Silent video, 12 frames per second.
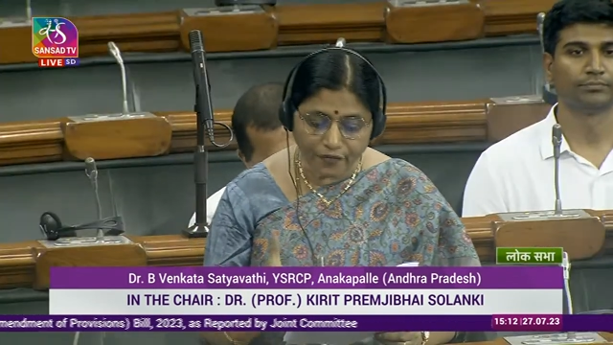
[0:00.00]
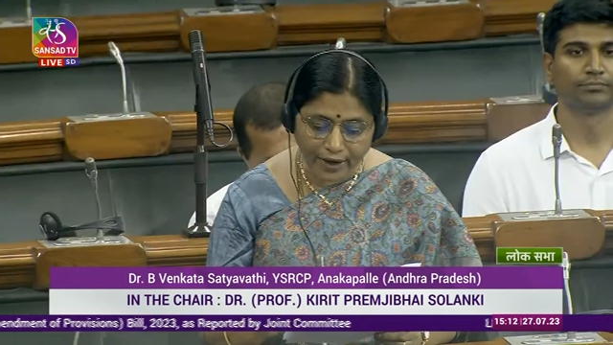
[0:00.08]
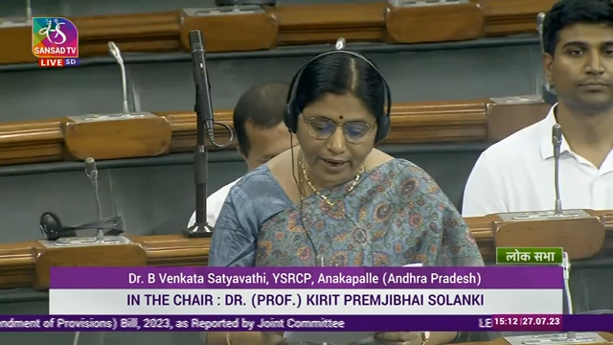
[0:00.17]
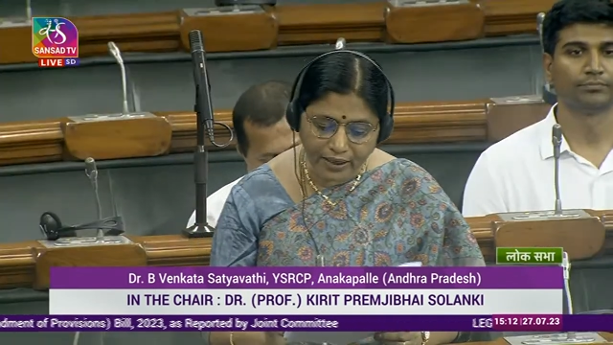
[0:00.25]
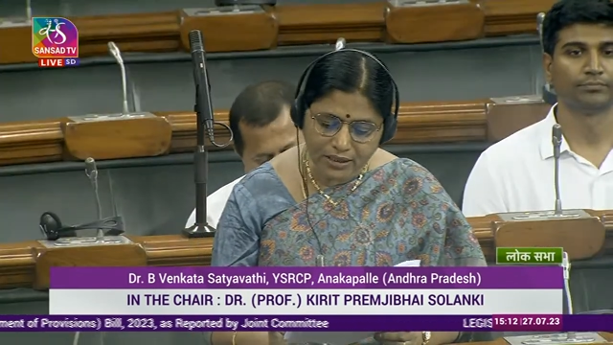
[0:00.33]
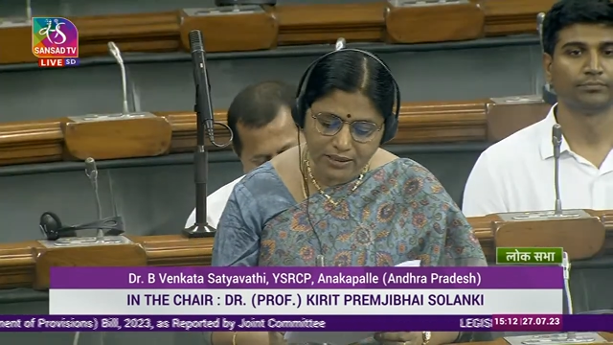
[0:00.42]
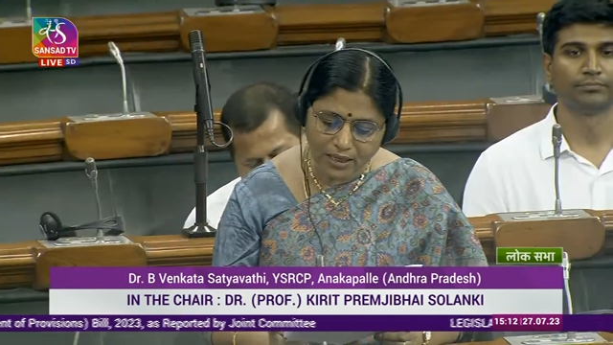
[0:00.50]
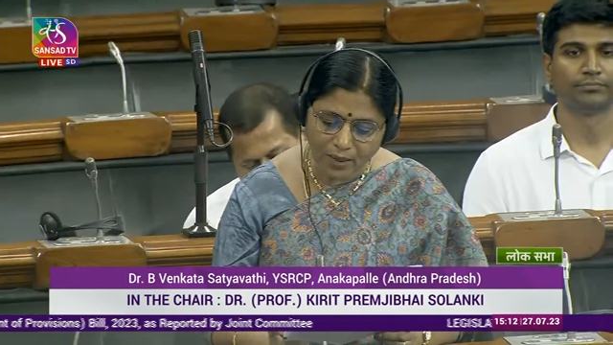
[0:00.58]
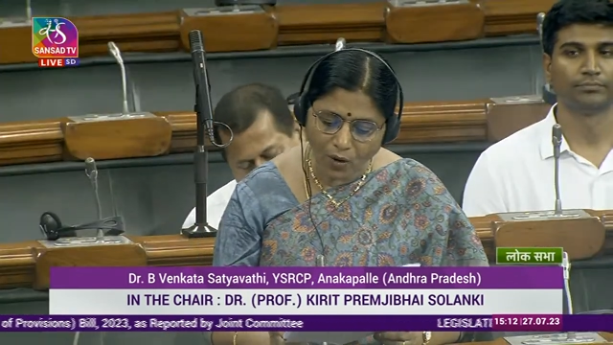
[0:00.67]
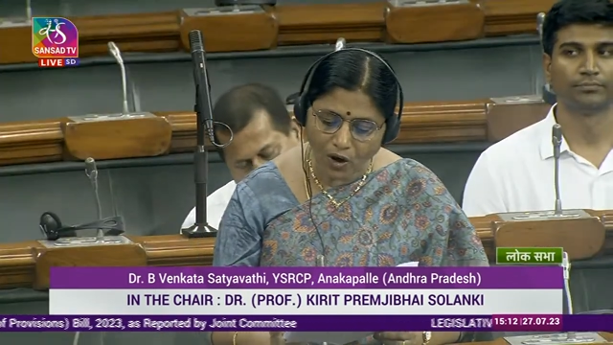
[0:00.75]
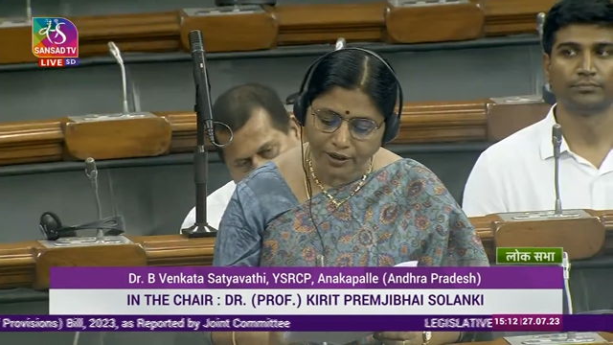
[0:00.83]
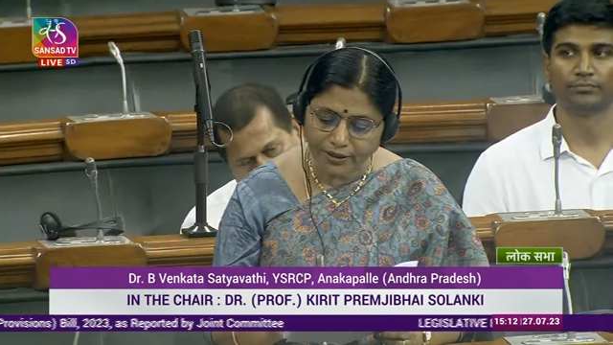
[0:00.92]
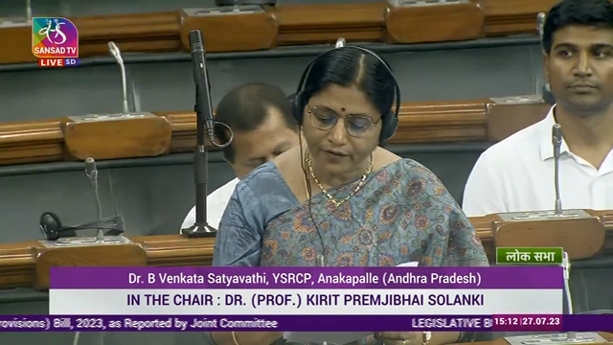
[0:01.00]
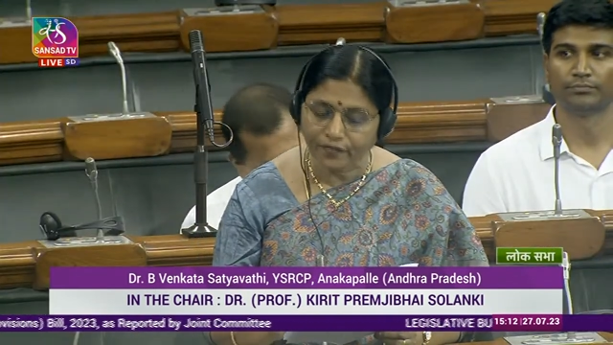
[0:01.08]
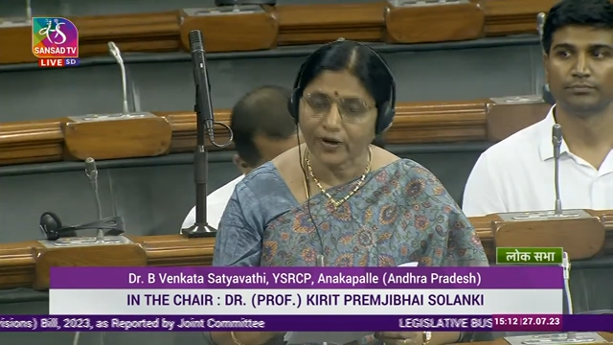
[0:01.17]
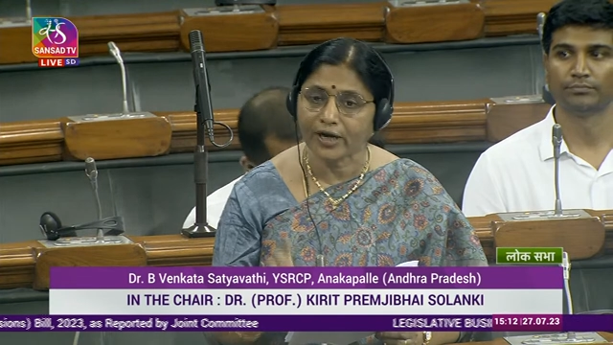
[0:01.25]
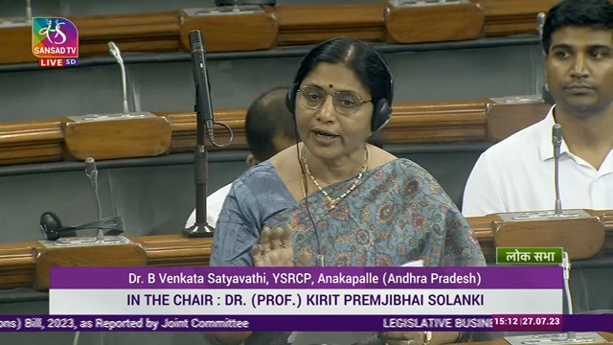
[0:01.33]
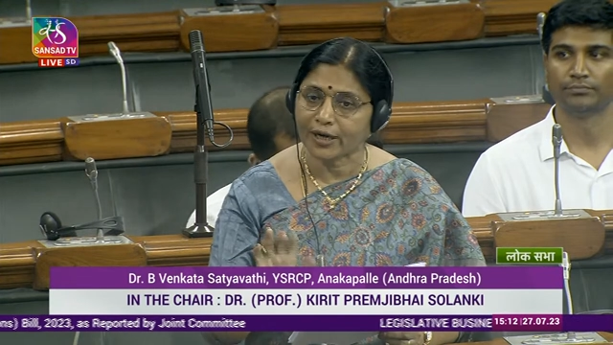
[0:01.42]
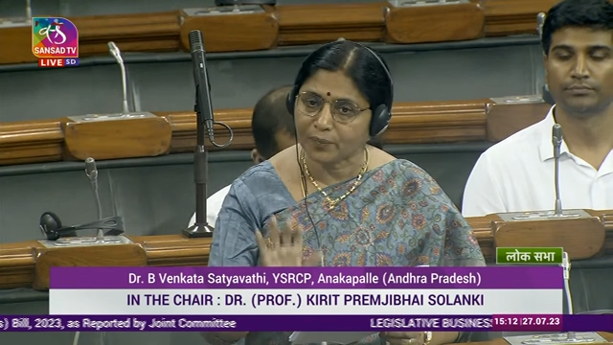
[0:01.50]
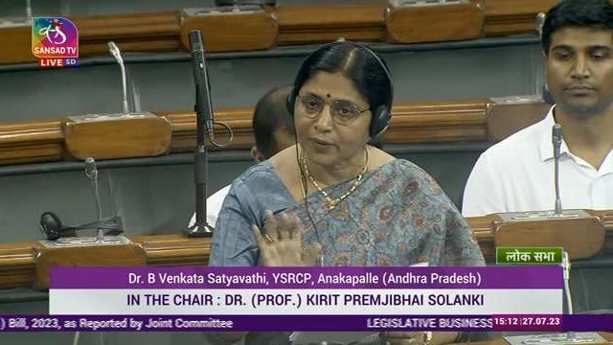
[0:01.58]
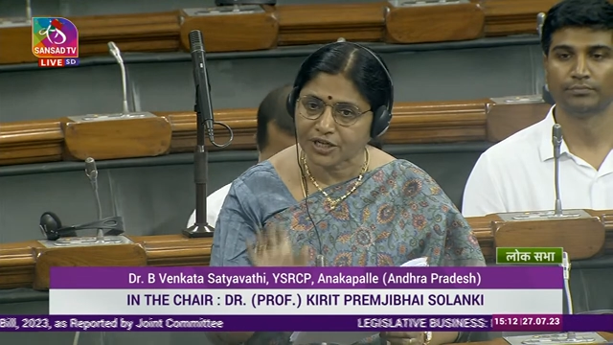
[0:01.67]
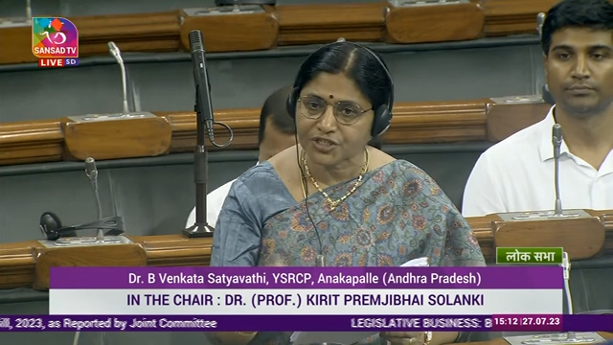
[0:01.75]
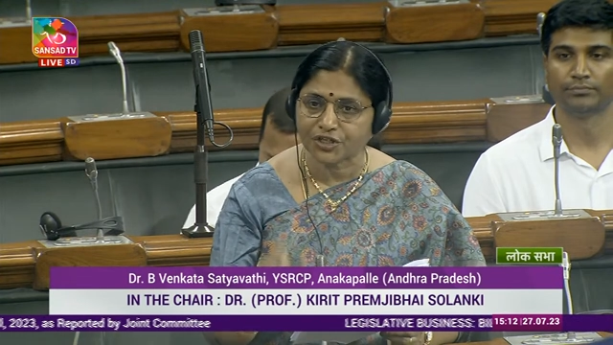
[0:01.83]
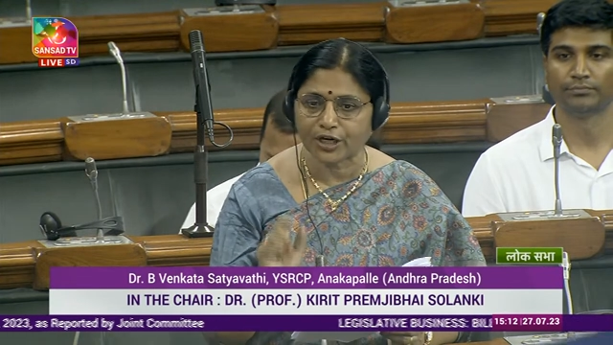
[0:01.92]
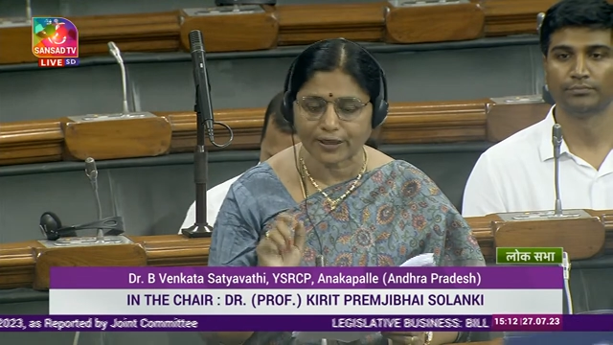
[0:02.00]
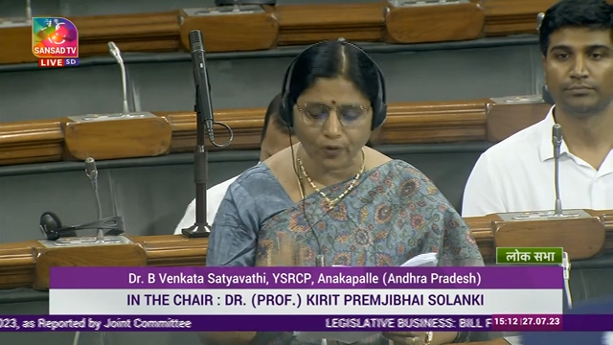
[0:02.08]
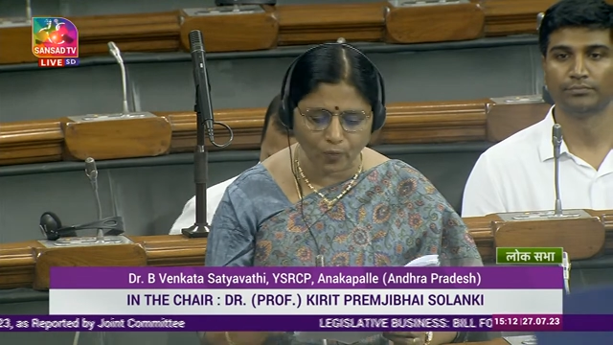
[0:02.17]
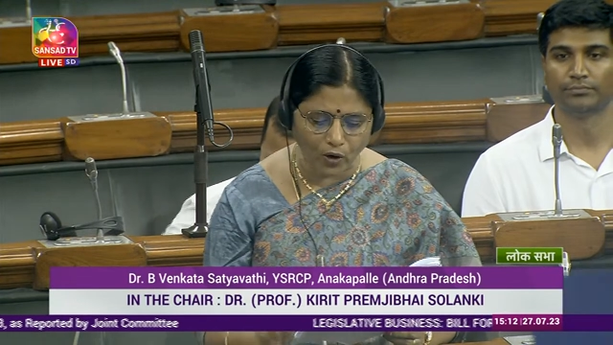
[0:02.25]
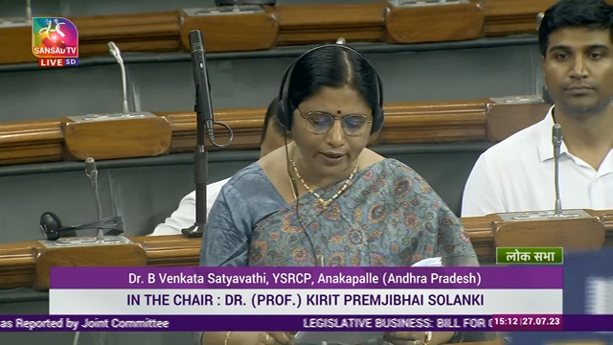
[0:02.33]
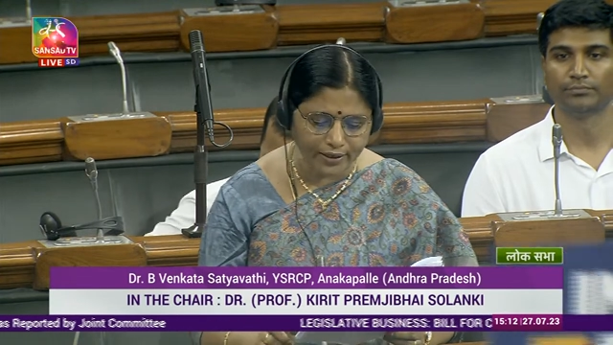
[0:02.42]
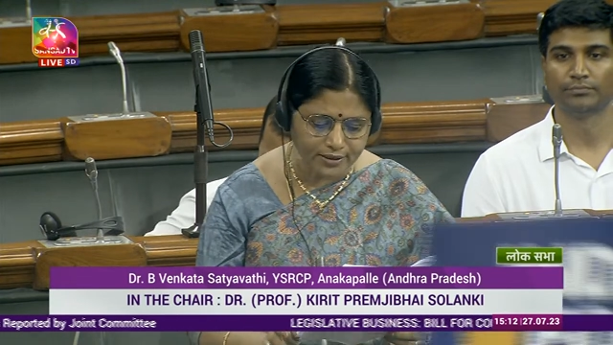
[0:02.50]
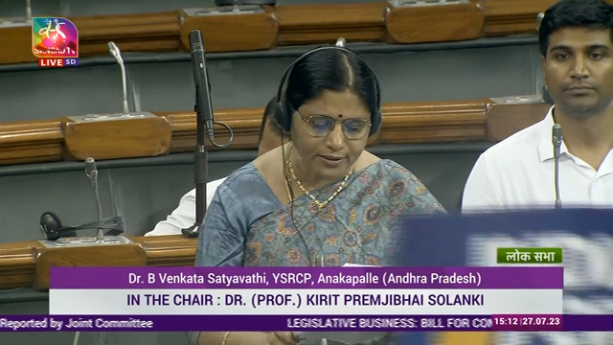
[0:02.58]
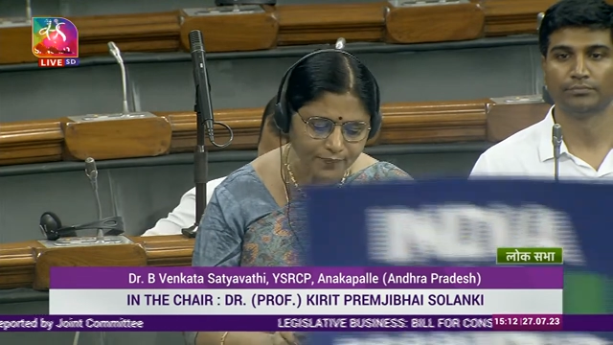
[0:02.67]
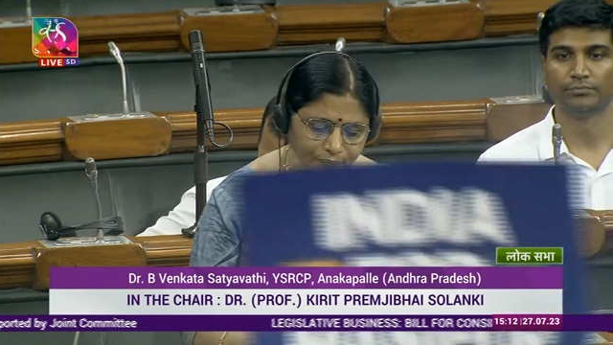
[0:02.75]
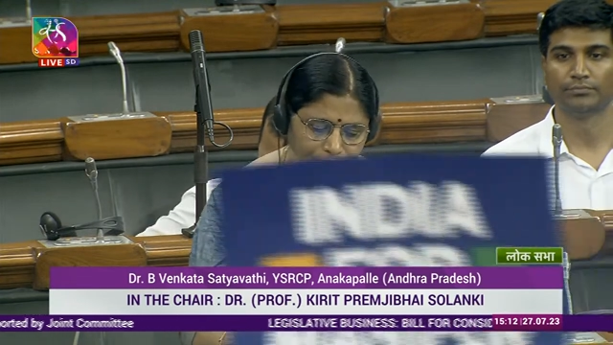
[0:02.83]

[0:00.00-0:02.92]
Speaker 1: varies among different administrative bodies.